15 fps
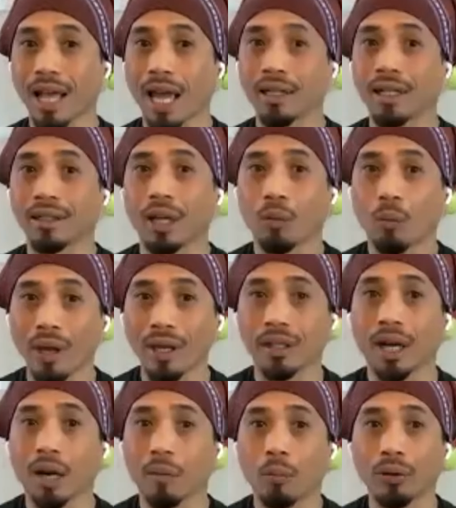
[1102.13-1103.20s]
night and they
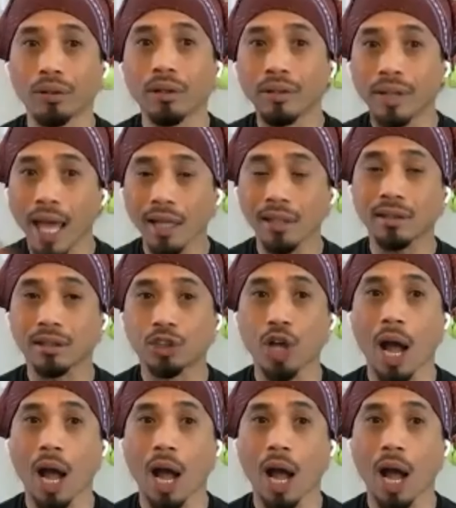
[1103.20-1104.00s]
wake up with their necks